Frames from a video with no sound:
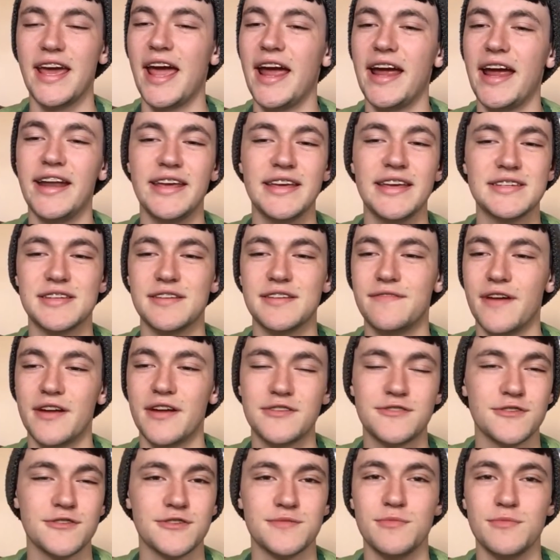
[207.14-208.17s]
80s
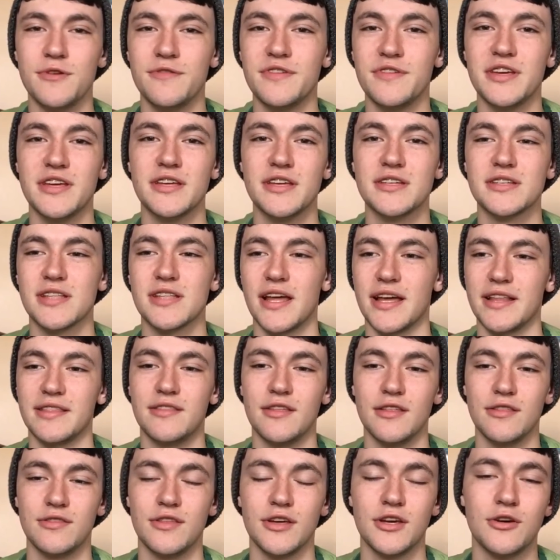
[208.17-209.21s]
adventures movies like
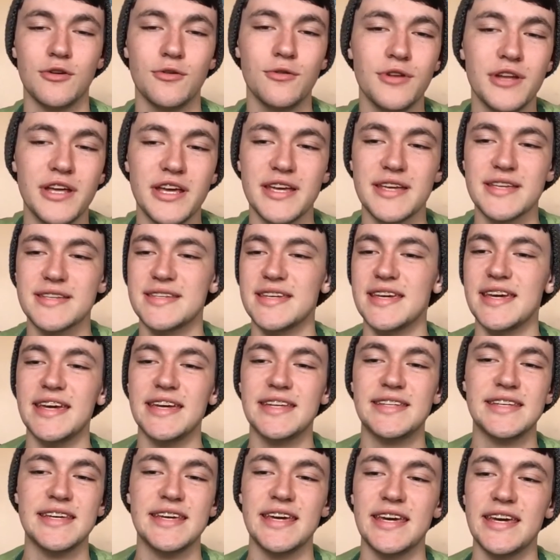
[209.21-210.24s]
The Goonies,
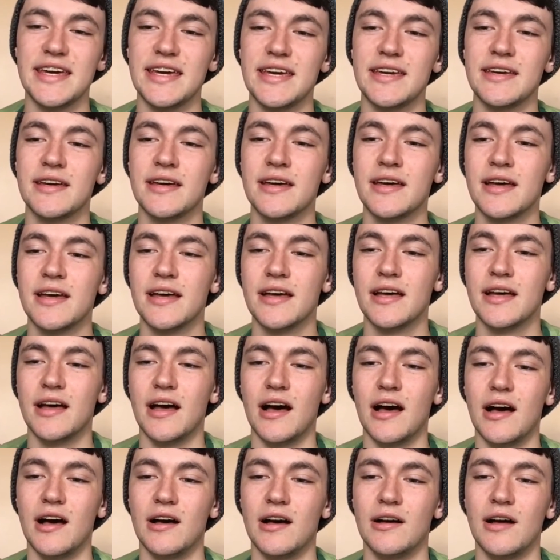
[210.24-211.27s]
E.T.
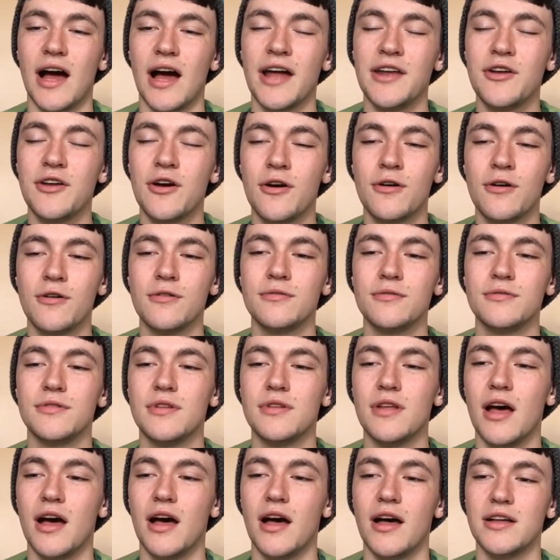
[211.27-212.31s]
I know
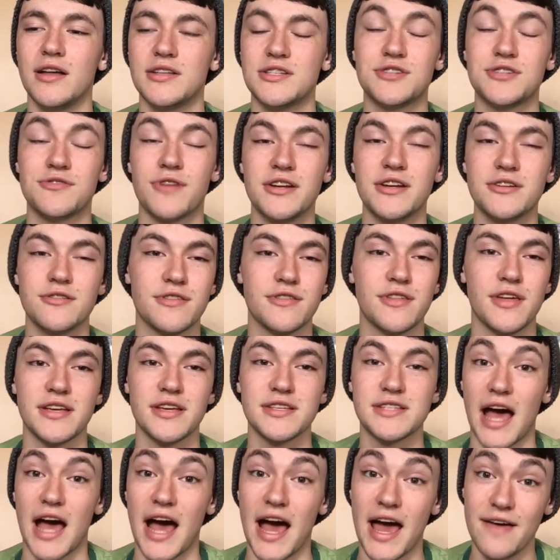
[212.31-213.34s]
Stranger
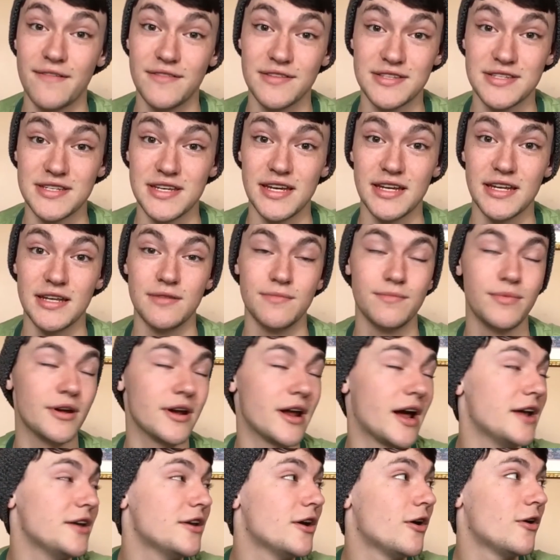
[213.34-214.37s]
Things, I haven't seen it,
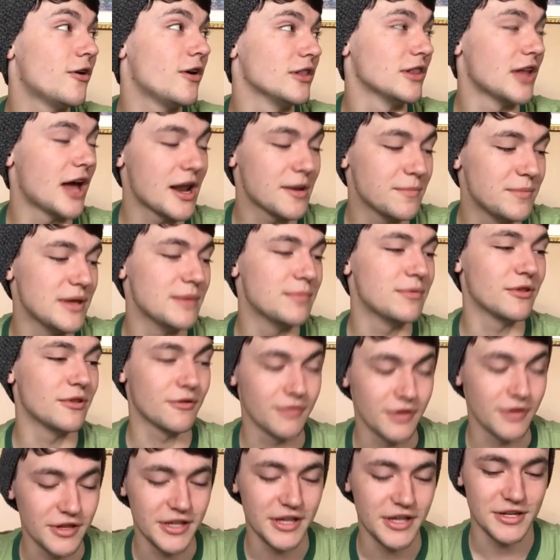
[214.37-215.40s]
but I know a lot of people
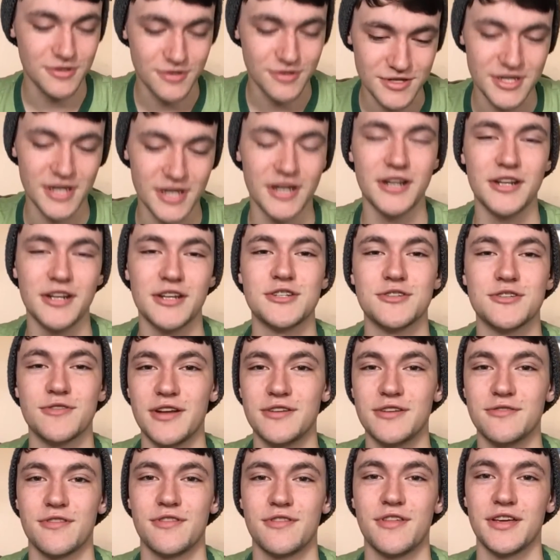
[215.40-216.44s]
are really interested into
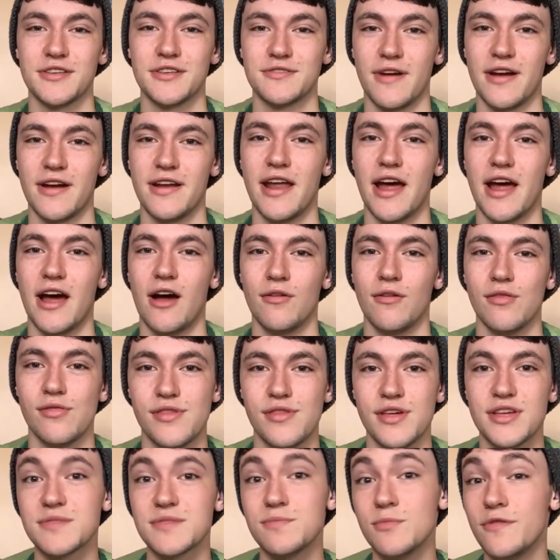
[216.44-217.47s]
Stranger Things right now.
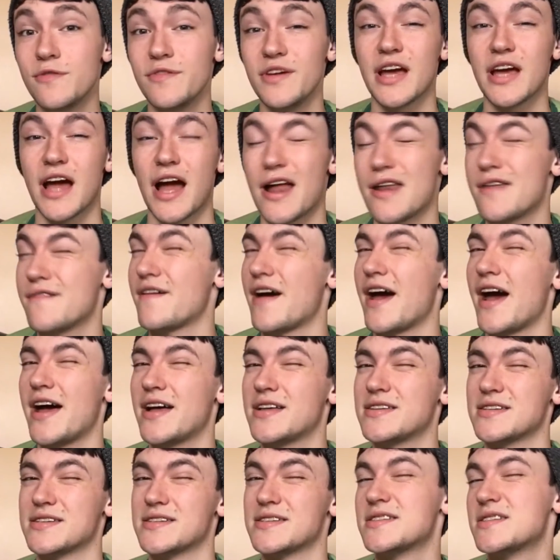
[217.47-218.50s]
This movie kind of
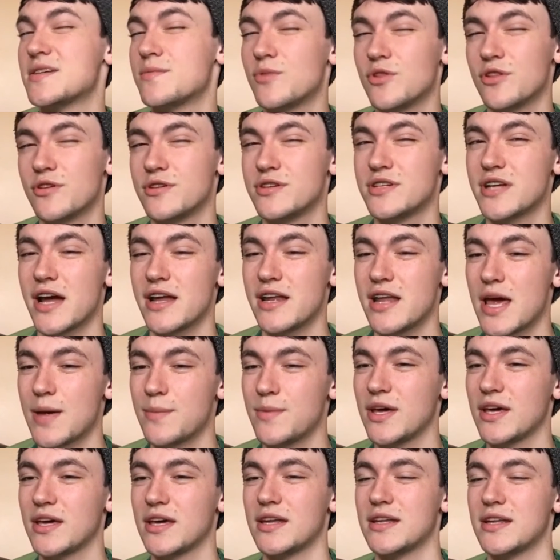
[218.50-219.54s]
has a similar
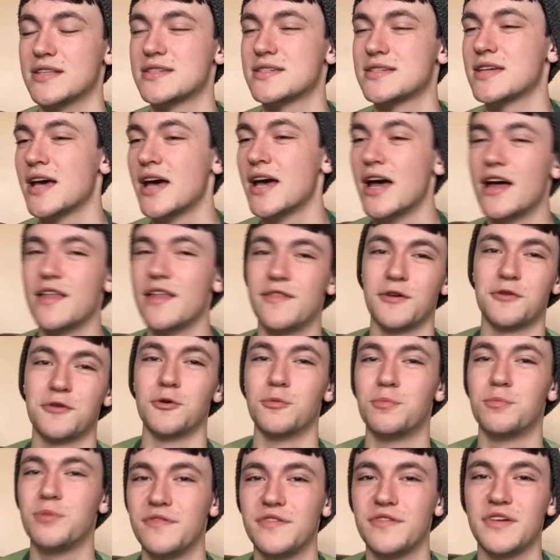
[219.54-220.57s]
dynamic, and it's the
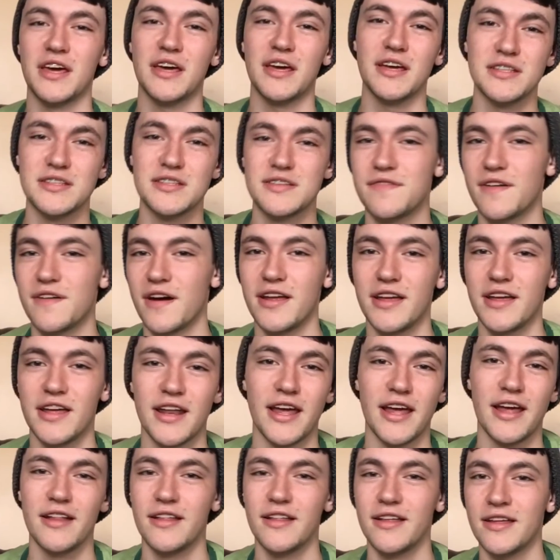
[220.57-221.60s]
group of kids fighting
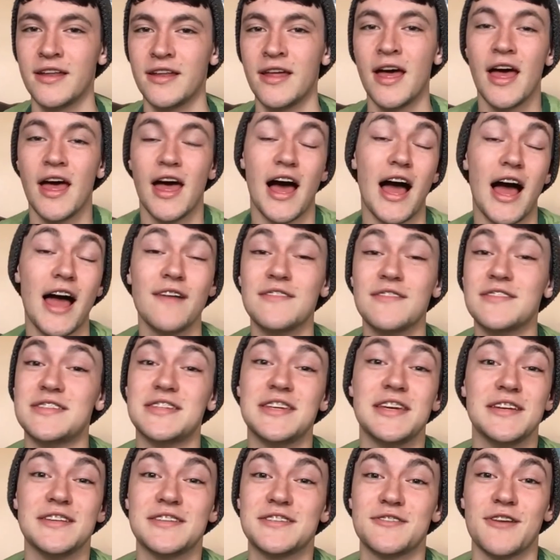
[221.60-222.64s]
an alien. I haven't
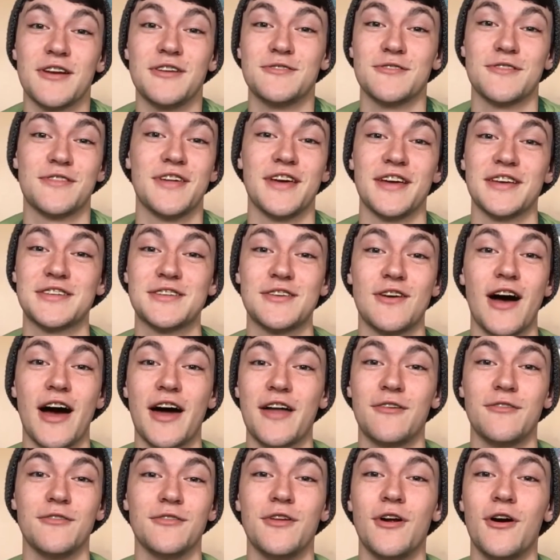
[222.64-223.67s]
seen Stranger Things, so
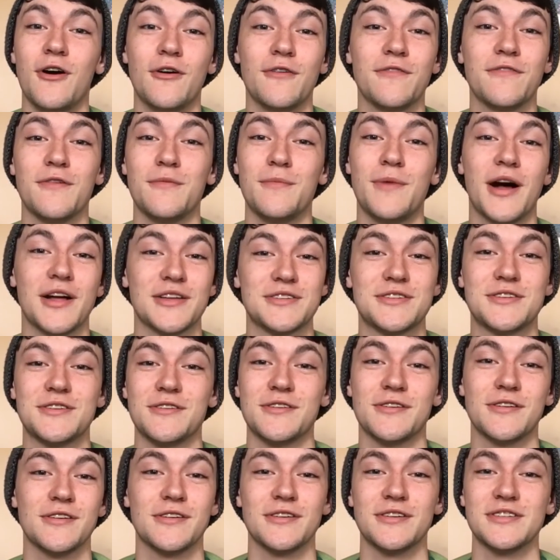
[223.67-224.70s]
I don't know if the
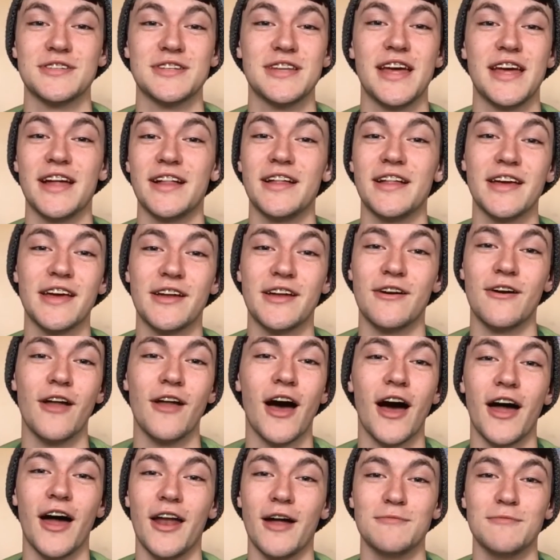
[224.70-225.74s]
monster is an alien or
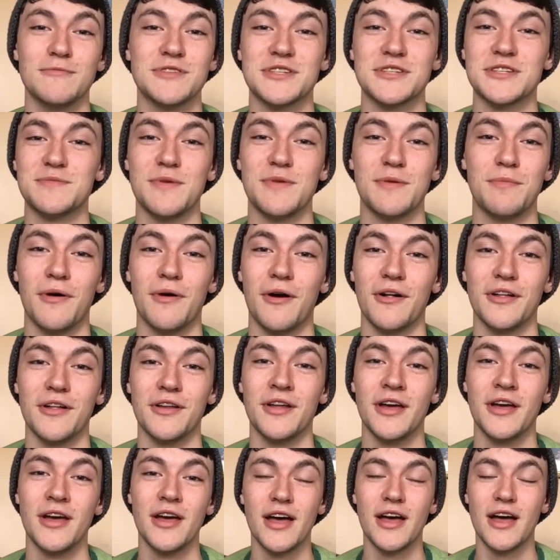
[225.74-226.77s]
not. I'm just
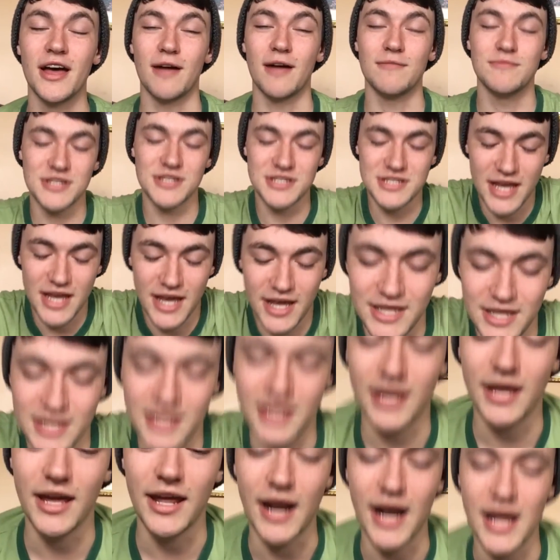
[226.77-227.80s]
spitballing. I'm just saying
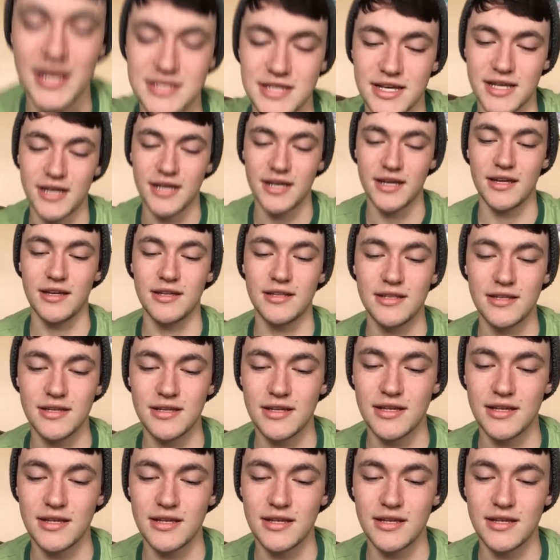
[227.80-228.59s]
it has a